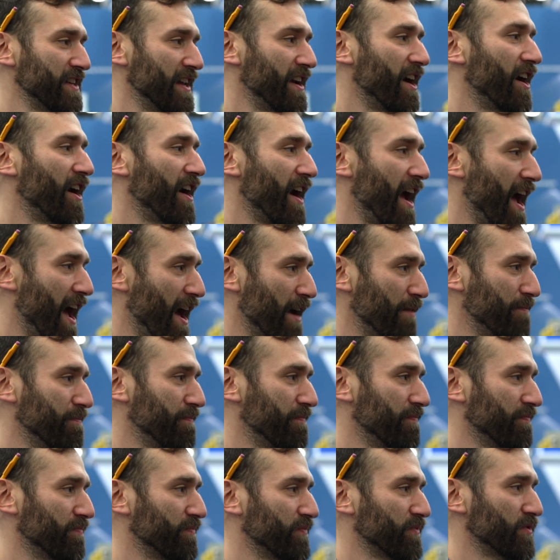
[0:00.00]
in our app.
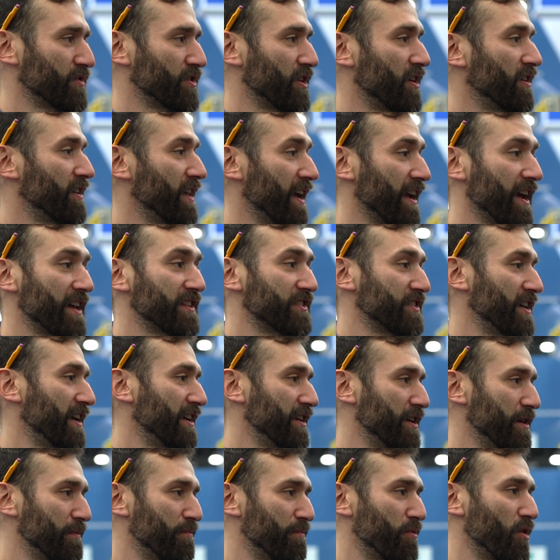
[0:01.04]
So like I
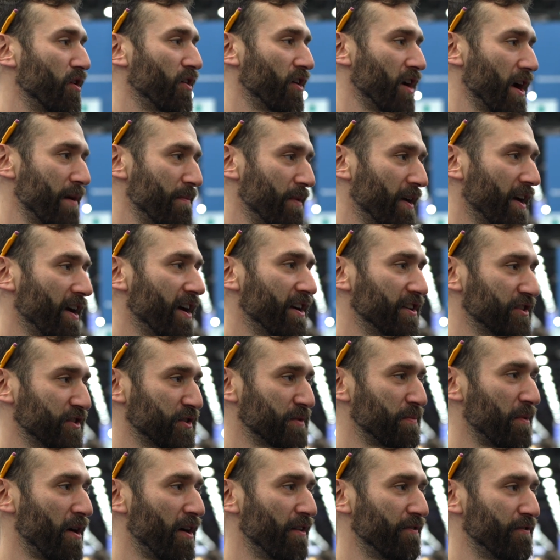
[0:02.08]
said, you're programming on a
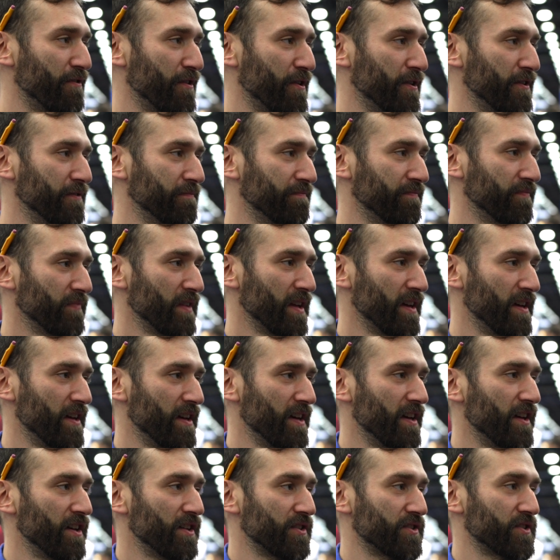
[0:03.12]
smartphone.
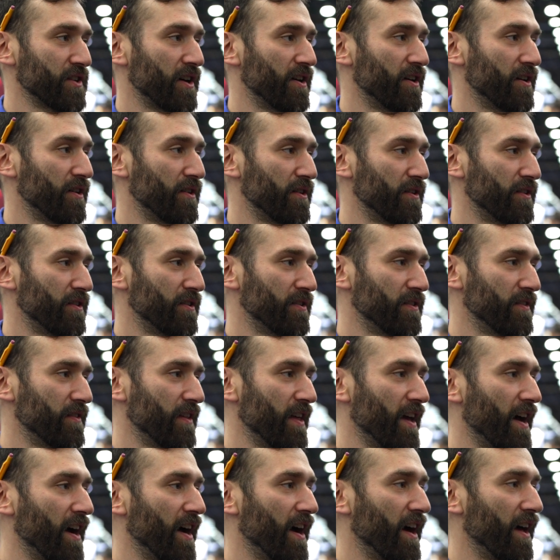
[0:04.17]
So
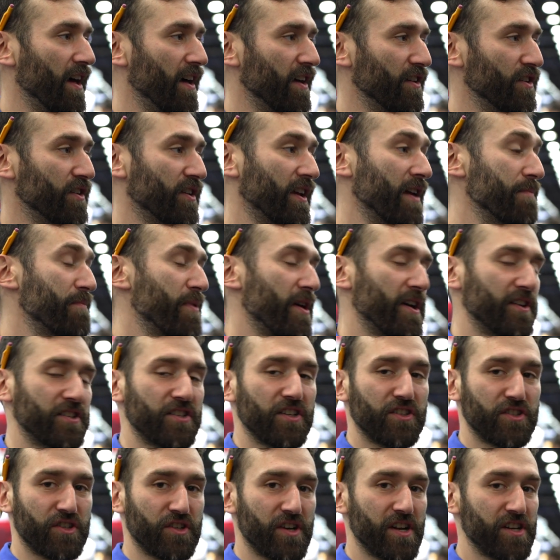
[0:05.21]
compared to
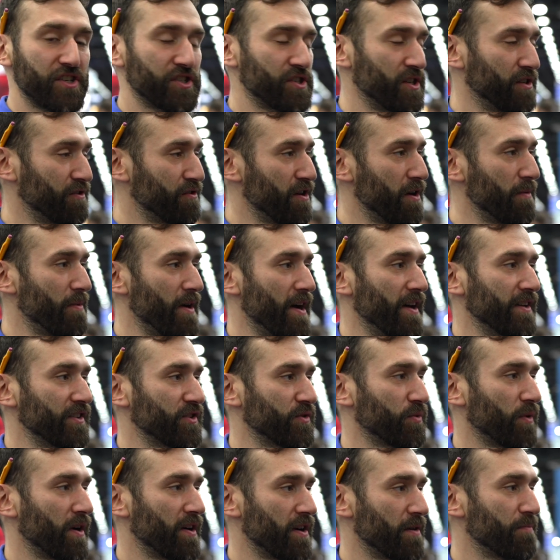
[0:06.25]
traditional robots
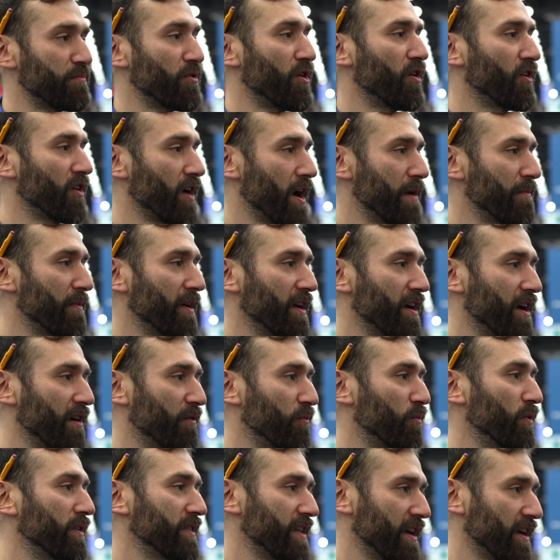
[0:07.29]
where you're programming on
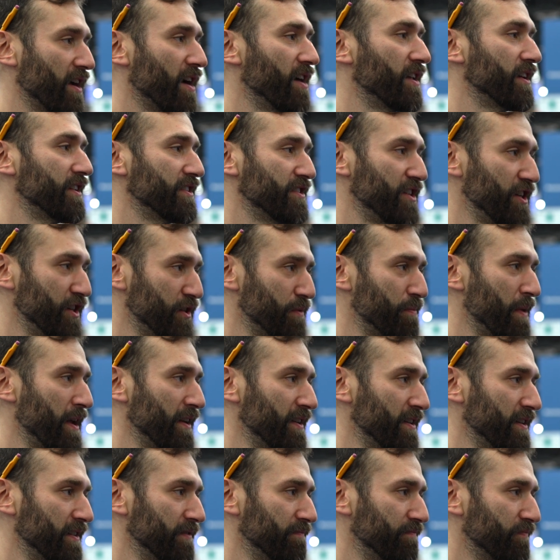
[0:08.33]
what they call a teach
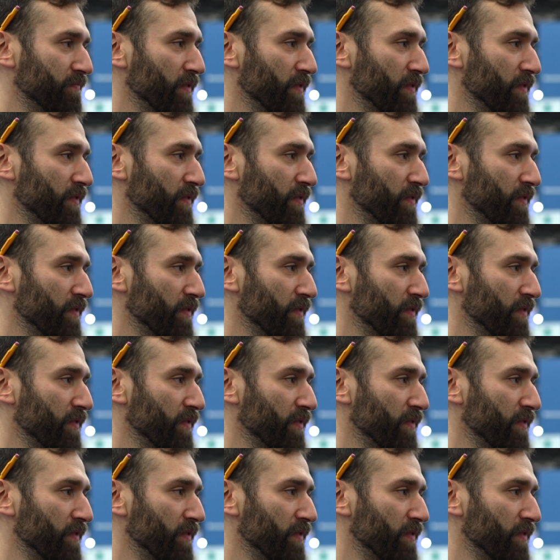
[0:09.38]
pendant,